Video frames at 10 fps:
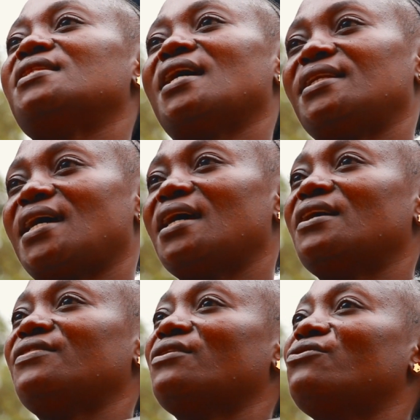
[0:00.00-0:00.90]
They are
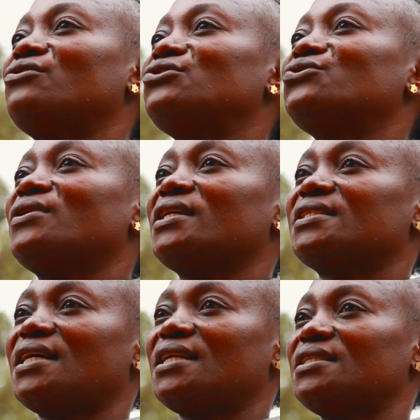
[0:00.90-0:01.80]
done and they are gone to their
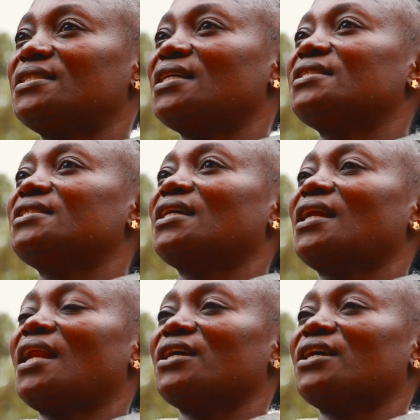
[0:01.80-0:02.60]
studies, that is in the